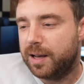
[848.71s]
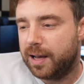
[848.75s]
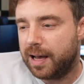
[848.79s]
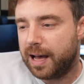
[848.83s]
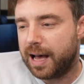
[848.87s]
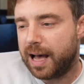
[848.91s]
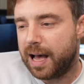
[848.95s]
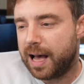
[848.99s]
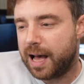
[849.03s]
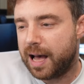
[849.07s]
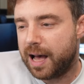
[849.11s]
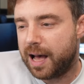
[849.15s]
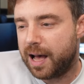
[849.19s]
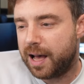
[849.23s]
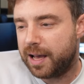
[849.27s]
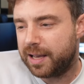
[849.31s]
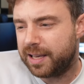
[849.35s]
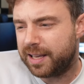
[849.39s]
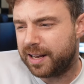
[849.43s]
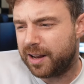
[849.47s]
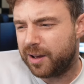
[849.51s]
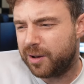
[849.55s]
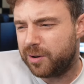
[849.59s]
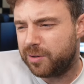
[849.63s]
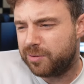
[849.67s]

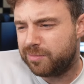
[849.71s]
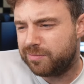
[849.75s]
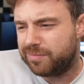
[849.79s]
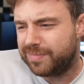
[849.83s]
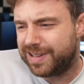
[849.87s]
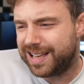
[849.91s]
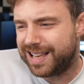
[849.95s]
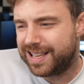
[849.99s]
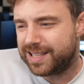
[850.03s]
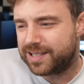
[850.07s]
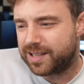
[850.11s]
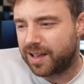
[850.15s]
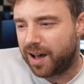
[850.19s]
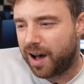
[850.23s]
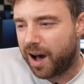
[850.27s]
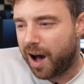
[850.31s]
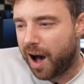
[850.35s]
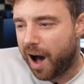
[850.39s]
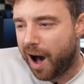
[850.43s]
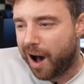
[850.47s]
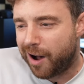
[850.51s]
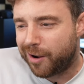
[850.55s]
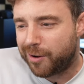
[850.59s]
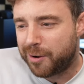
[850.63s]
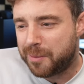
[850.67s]
You know, is
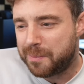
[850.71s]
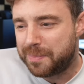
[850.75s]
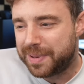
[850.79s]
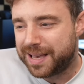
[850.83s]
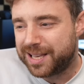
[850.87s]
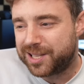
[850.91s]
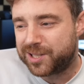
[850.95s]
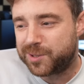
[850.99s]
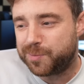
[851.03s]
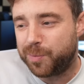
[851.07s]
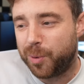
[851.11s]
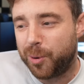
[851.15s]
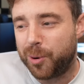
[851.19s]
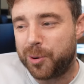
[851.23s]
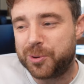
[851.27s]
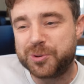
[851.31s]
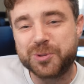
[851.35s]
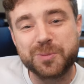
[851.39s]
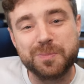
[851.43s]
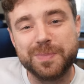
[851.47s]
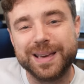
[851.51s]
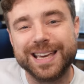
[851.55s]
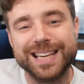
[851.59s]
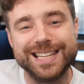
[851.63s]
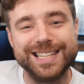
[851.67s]
R&B
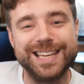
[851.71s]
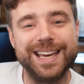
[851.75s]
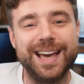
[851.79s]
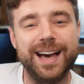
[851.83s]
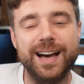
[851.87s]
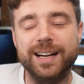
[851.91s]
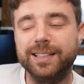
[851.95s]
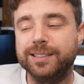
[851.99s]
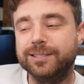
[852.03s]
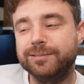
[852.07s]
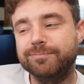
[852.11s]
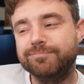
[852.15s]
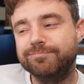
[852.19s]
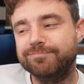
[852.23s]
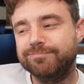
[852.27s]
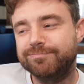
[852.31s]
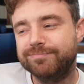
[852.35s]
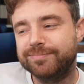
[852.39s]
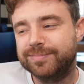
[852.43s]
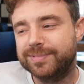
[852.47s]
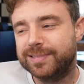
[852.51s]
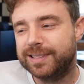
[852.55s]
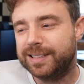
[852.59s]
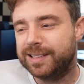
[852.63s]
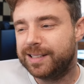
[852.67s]
Sports Media,
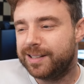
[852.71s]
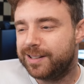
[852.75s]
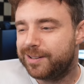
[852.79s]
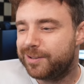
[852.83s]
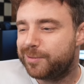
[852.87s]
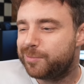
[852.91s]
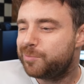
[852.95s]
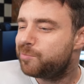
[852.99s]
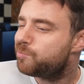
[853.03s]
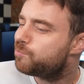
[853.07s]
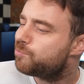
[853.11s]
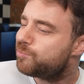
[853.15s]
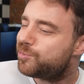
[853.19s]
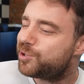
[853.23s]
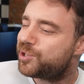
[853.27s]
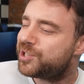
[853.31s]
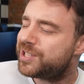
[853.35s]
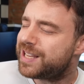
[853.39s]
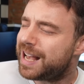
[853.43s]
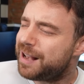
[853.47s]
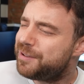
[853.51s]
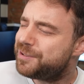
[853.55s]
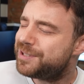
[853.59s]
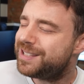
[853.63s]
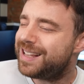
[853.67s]
which
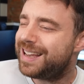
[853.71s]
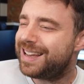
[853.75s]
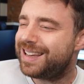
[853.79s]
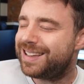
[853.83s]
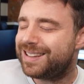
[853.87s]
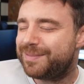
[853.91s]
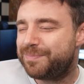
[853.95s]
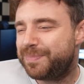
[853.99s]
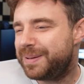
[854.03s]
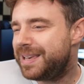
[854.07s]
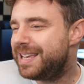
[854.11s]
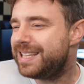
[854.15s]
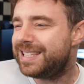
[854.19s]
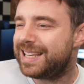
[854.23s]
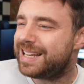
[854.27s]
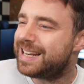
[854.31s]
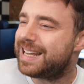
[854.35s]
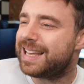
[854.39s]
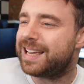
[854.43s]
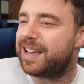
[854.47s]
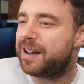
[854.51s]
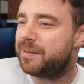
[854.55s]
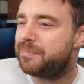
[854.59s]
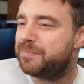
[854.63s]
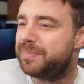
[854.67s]
sounds like a P.
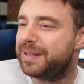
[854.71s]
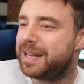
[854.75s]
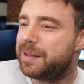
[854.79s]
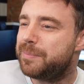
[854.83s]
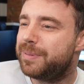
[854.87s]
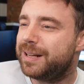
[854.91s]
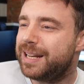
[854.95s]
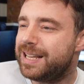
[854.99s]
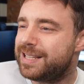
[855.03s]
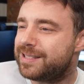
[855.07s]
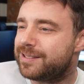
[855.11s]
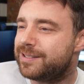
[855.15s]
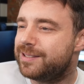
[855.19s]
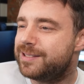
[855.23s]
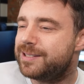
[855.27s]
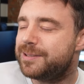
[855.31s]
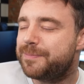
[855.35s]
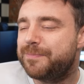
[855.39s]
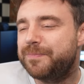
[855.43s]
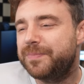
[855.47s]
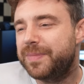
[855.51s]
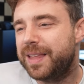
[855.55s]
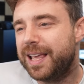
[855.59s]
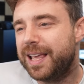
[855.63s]
Diddy company but isn't.